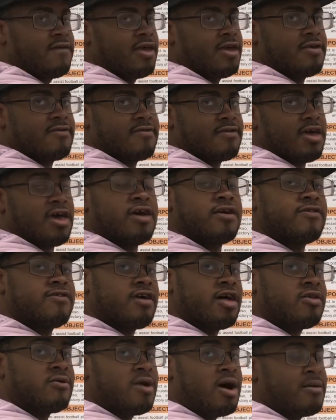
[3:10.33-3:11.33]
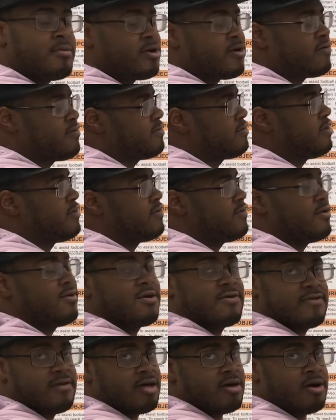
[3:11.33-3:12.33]
these accelerometers, the two
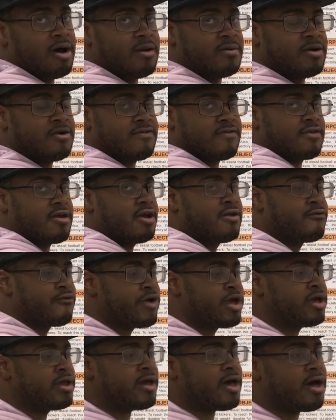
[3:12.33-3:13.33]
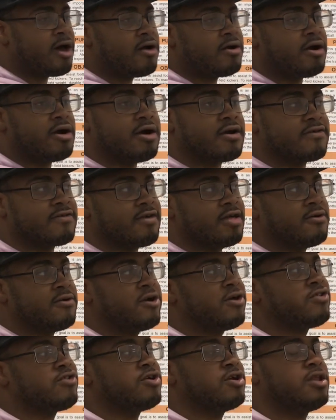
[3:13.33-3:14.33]
accelerometers, can read out our
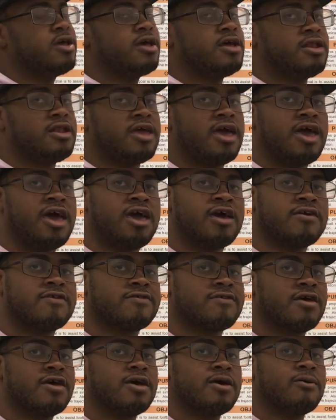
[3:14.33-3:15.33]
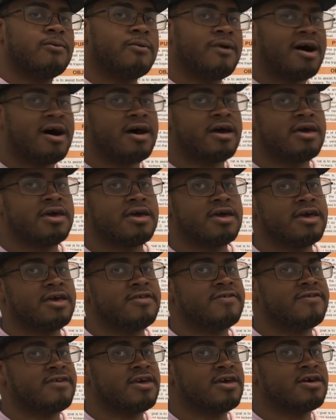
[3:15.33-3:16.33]
acceleration in the X, Y,
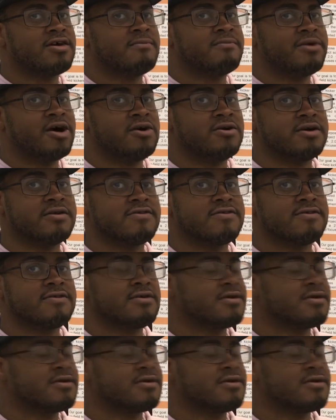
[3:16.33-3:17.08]
and Z components.